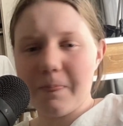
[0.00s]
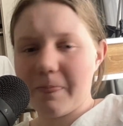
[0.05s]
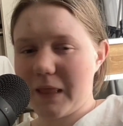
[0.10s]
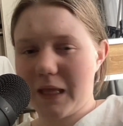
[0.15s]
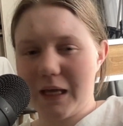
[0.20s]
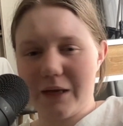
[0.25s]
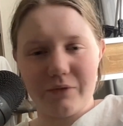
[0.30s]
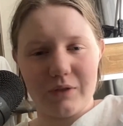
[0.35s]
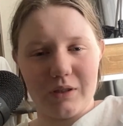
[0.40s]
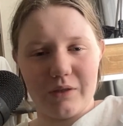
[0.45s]
They
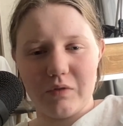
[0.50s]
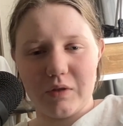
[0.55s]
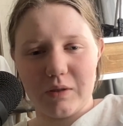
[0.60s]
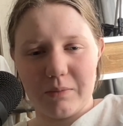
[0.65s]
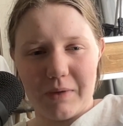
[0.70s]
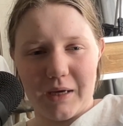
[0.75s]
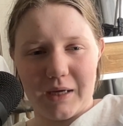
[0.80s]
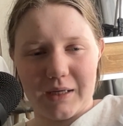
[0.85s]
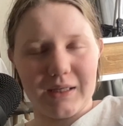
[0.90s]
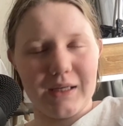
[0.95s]
haven't given
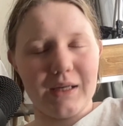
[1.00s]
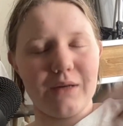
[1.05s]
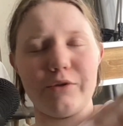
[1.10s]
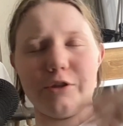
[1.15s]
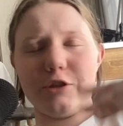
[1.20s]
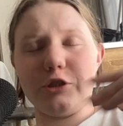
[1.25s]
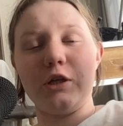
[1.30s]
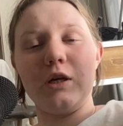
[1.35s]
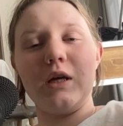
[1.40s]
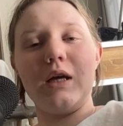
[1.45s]
it back yet,
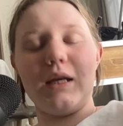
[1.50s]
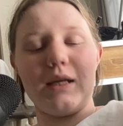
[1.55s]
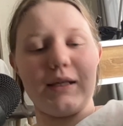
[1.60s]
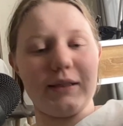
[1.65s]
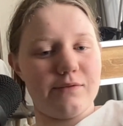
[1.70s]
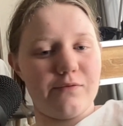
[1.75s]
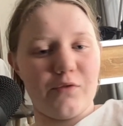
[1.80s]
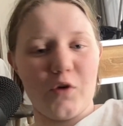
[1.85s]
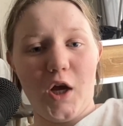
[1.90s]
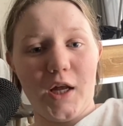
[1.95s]
which
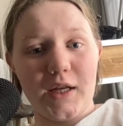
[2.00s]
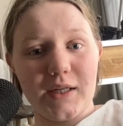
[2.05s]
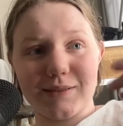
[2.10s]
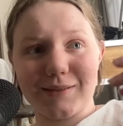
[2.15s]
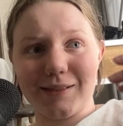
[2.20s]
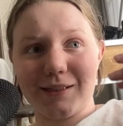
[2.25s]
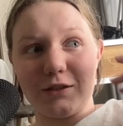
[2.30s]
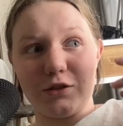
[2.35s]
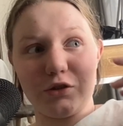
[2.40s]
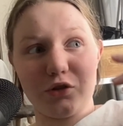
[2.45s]
is fine because I